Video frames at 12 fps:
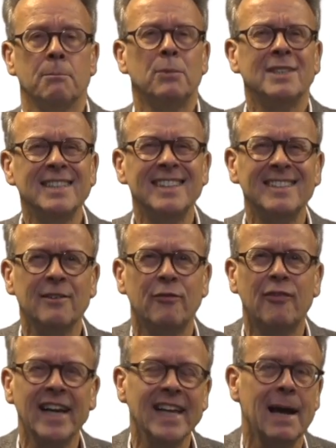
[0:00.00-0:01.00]
But this is a
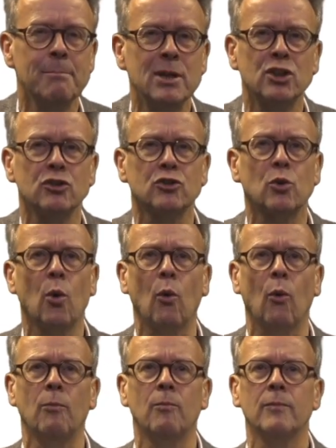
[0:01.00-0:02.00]
very ambitious
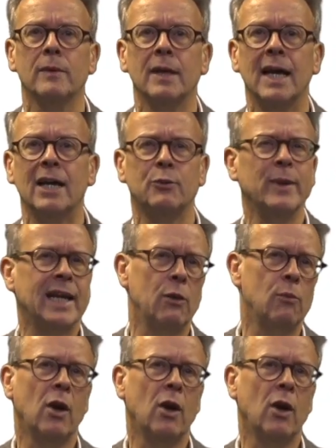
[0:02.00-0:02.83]
goal, as we can